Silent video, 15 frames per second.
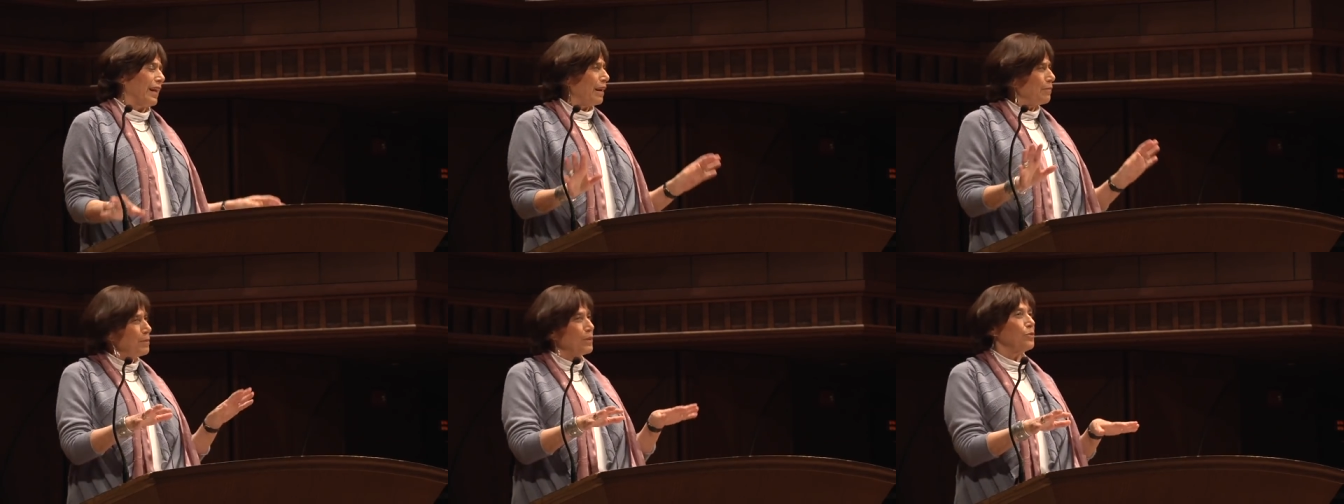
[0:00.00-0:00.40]

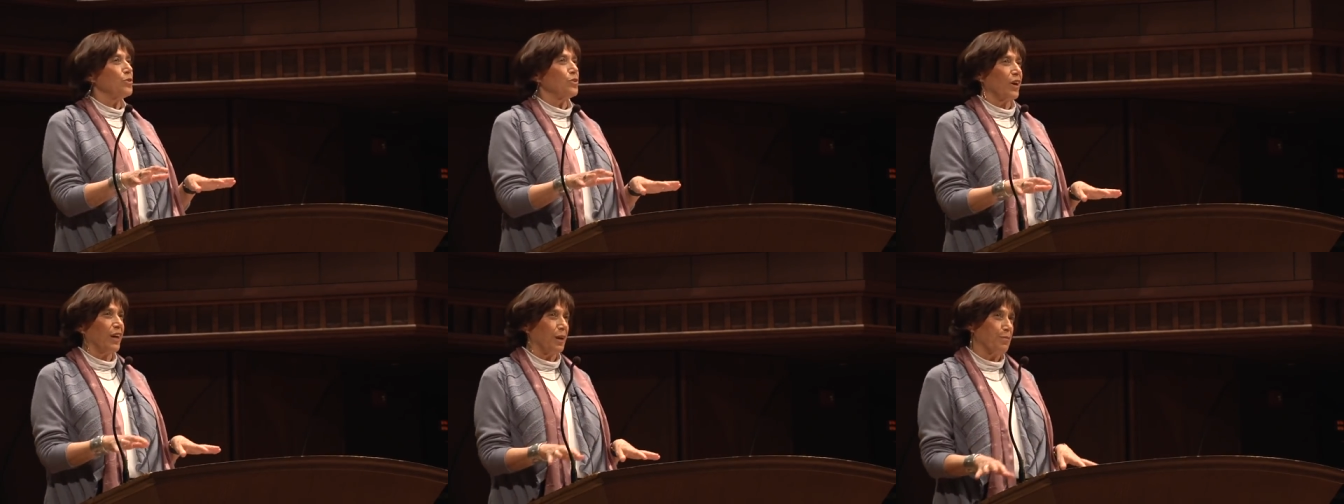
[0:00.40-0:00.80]
I'd been to
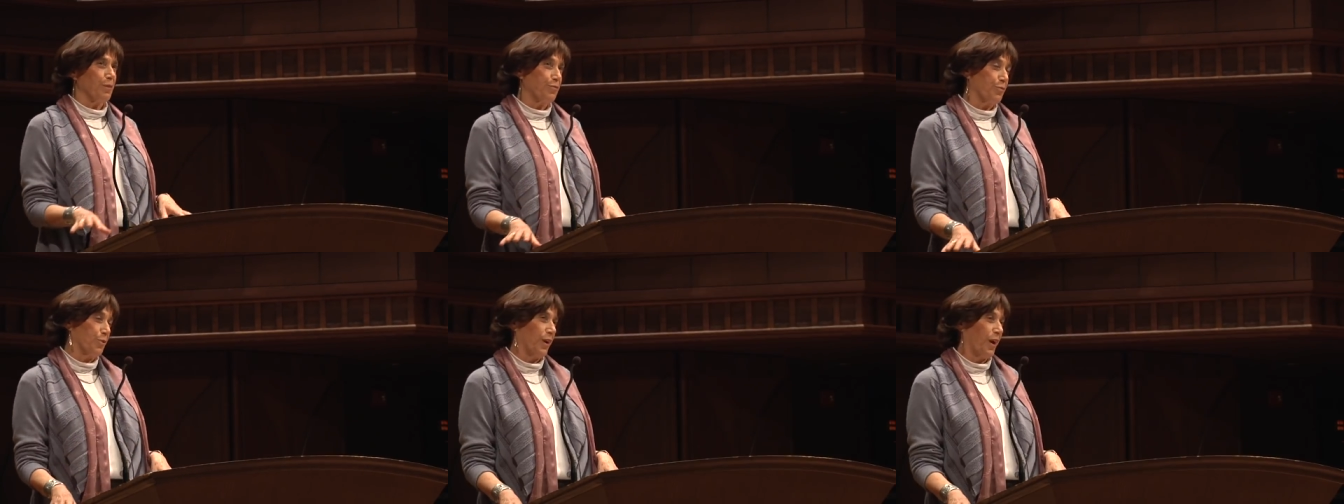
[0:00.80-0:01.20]
China
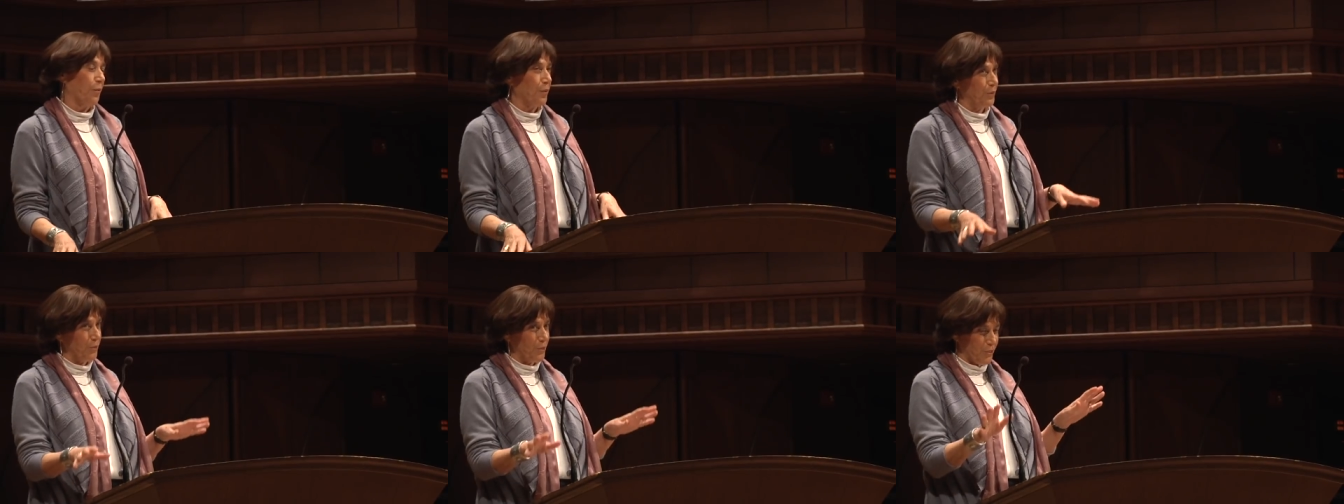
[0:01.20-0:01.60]
before. I
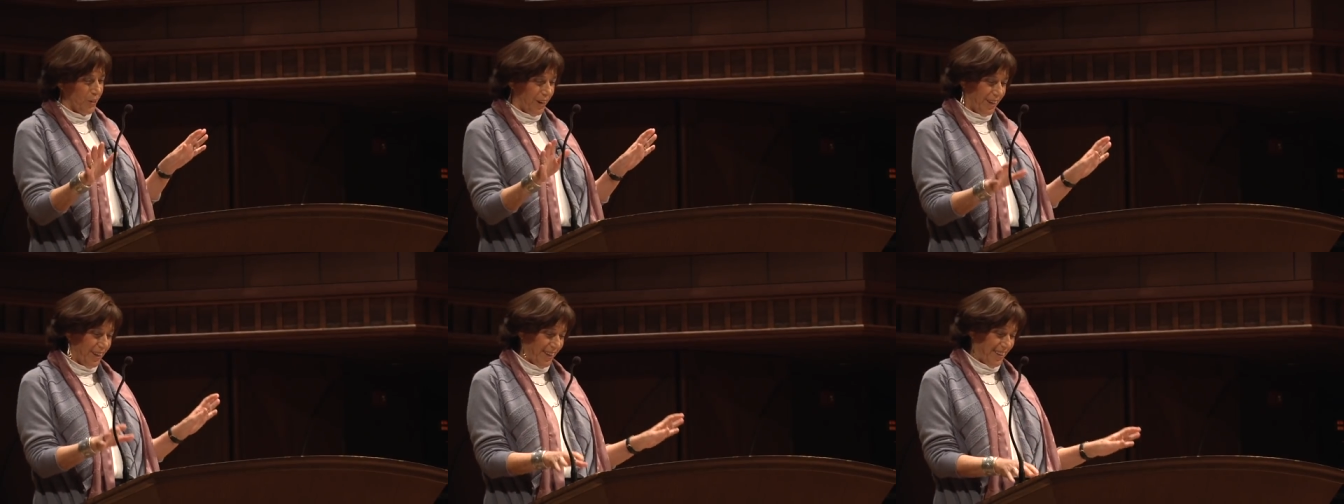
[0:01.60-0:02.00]
went to
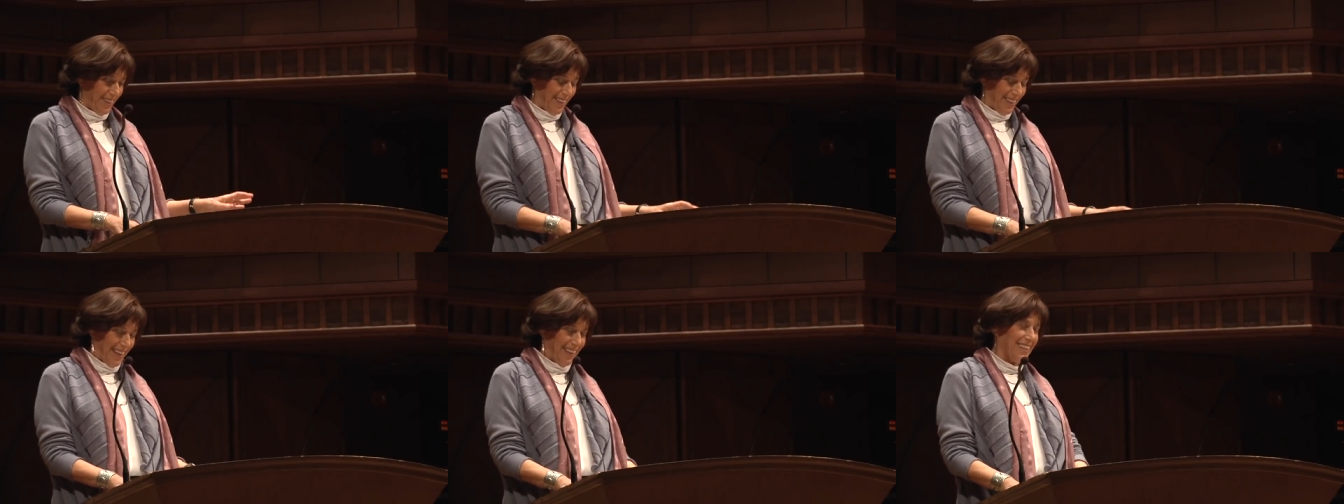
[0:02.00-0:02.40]
China
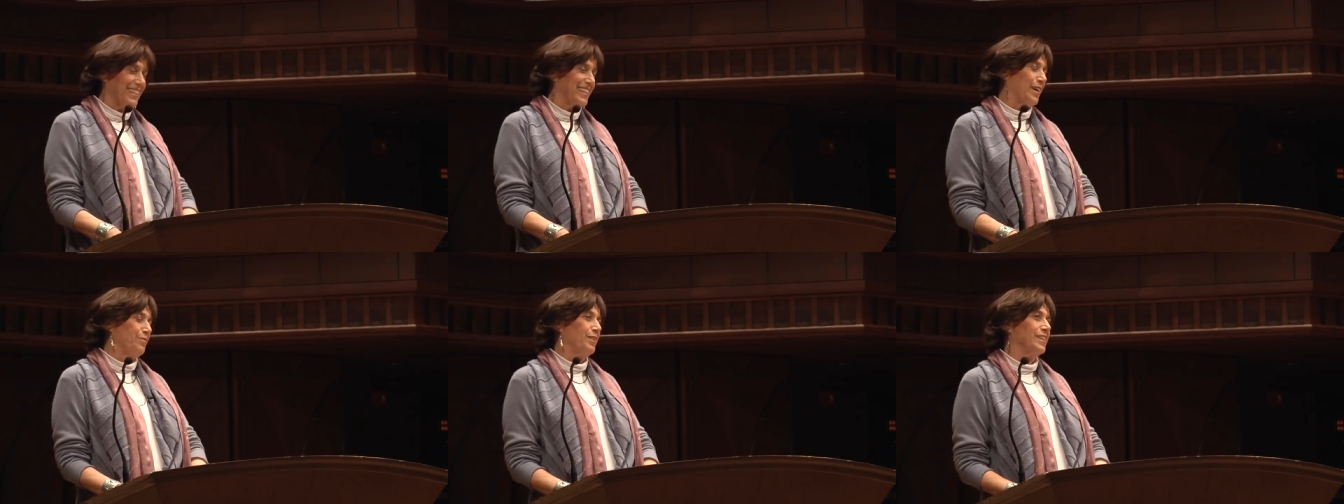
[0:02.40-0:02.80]
in
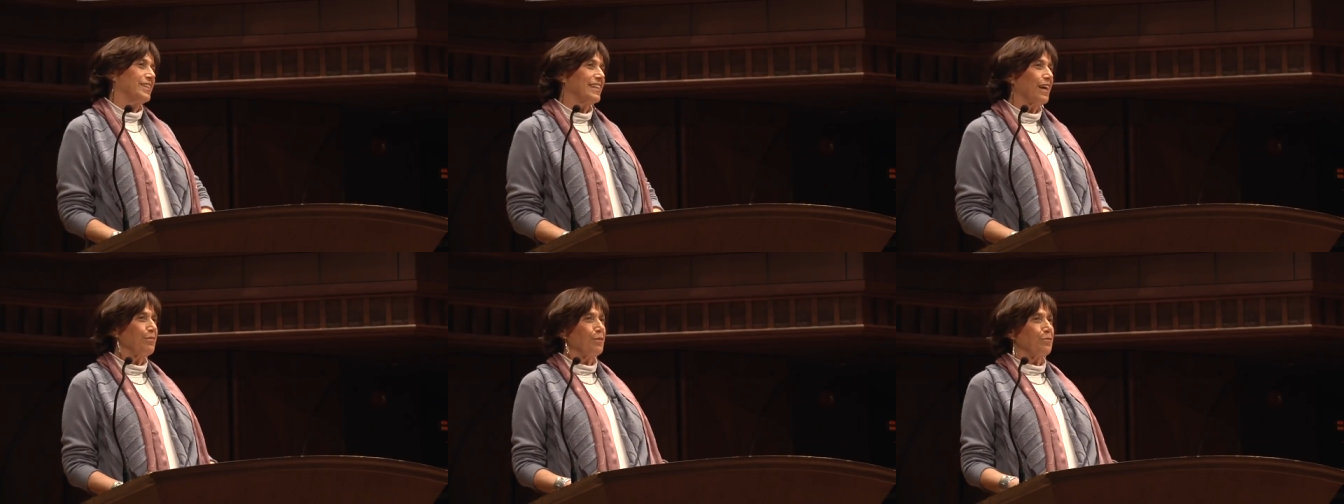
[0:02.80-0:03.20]

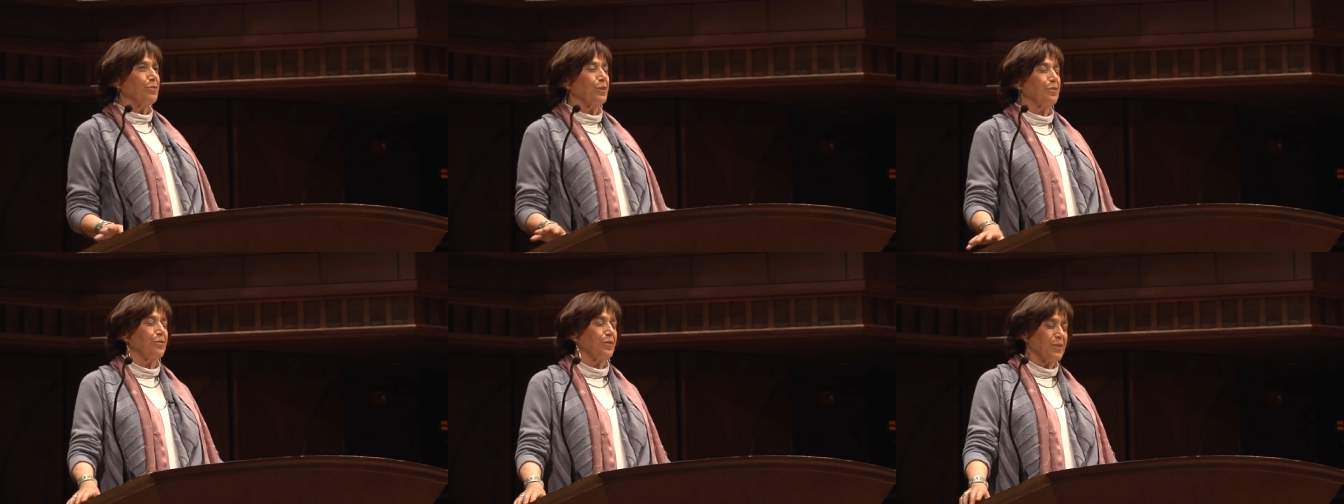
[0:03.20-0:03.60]
1977
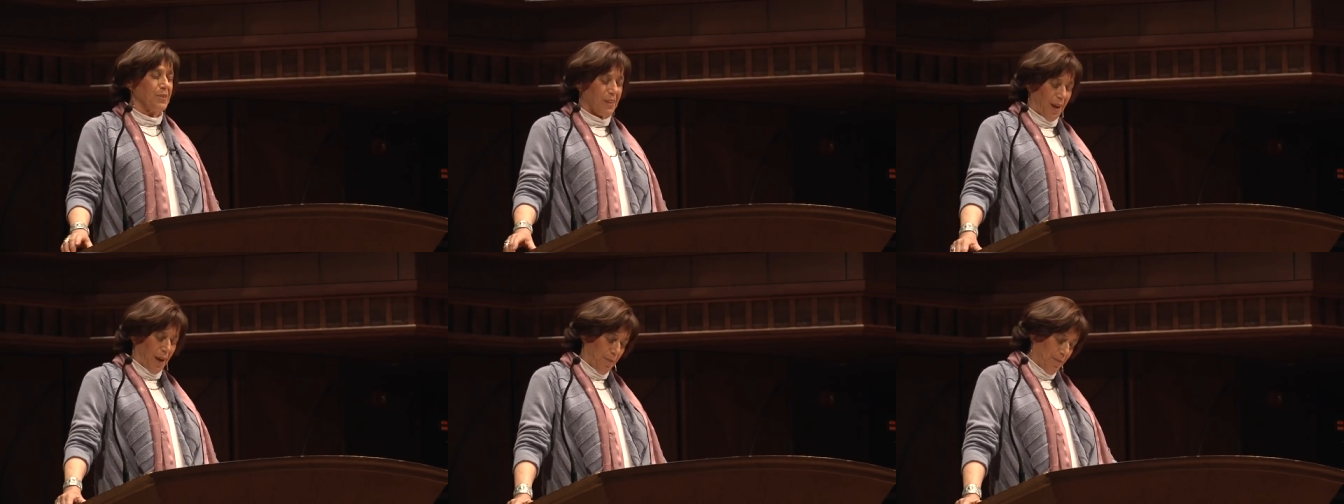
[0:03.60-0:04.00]
for the first
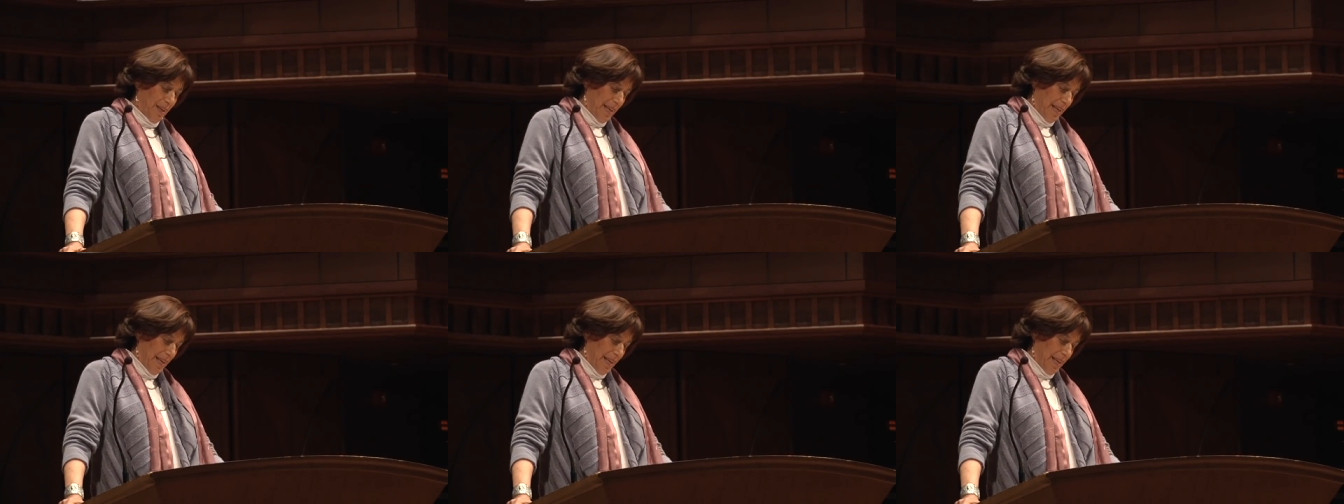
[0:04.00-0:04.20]
time,